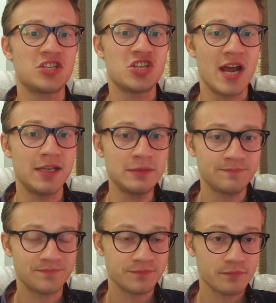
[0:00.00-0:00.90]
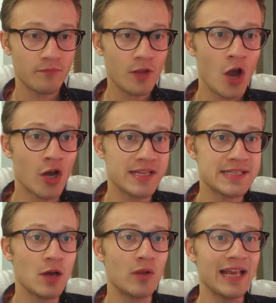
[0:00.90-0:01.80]
the channel on
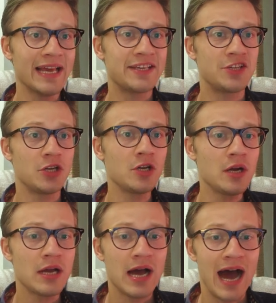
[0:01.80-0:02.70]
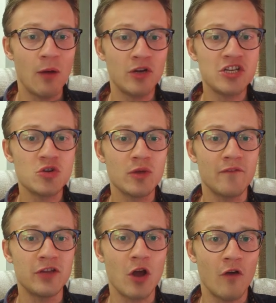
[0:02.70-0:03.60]
SQL. Here, I want to show you a
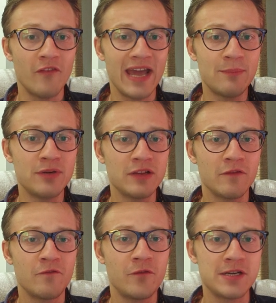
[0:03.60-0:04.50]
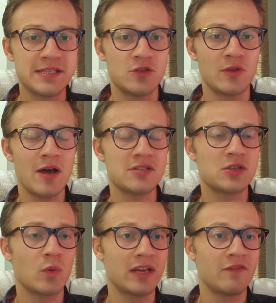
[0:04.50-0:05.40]
video of April 1st,
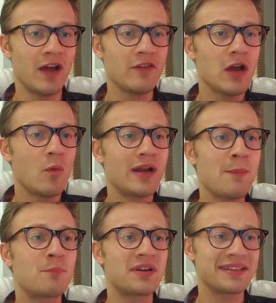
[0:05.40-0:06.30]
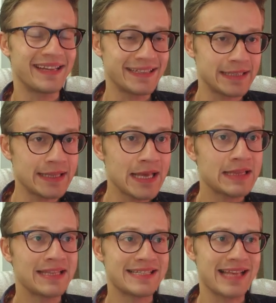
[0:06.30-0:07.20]
2025, when I predicted
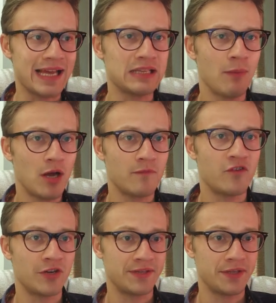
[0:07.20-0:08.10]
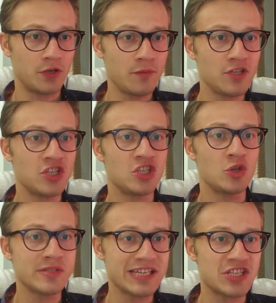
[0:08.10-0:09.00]
the cycle bottom for Ethereum
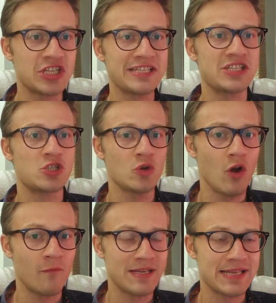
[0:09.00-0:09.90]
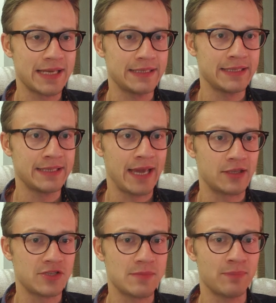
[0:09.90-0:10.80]
using just 2 of my cycle
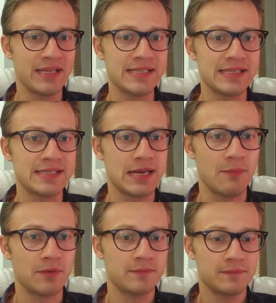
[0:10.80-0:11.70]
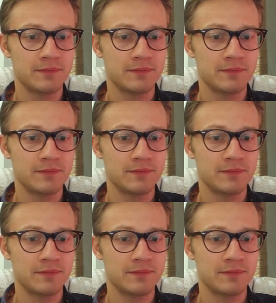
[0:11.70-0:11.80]
indicators. Please listen up.